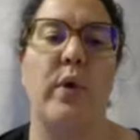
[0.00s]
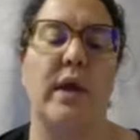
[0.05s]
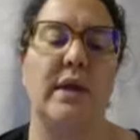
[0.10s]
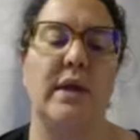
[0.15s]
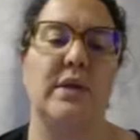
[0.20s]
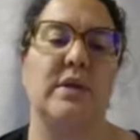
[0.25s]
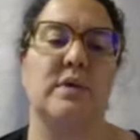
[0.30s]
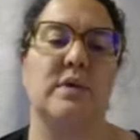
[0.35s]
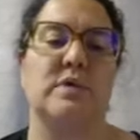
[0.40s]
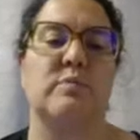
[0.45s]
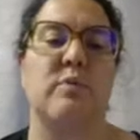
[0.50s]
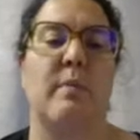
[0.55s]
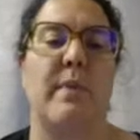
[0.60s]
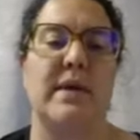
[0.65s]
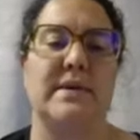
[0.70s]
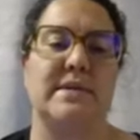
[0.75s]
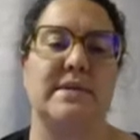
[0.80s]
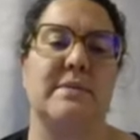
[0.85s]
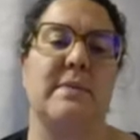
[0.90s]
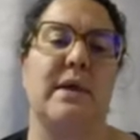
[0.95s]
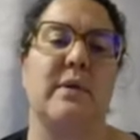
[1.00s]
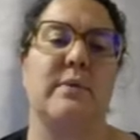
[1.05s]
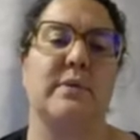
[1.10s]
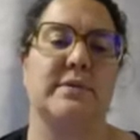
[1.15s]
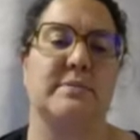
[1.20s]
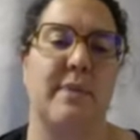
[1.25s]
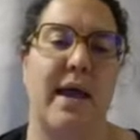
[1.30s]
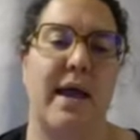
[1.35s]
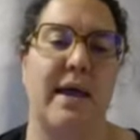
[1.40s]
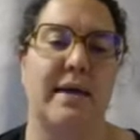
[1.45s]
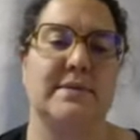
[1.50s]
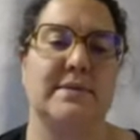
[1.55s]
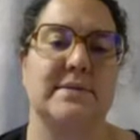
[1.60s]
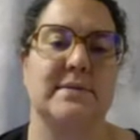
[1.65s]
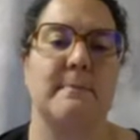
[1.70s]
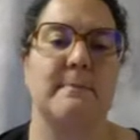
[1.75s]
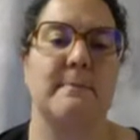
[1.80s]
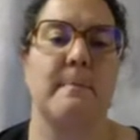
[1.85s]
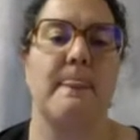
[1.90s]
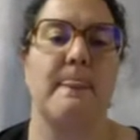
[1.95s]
we can use momentum equals mass